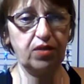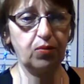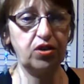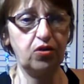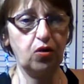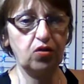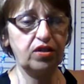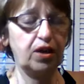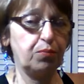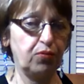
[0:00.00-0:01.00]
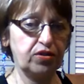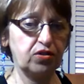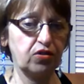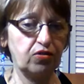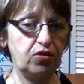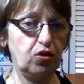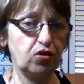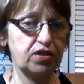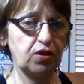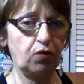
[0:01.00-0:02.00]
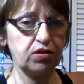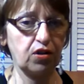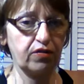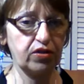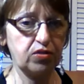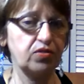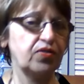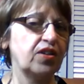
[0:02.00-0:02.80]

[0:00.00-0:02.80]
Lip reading: And when you go to their printer, you go to self-service,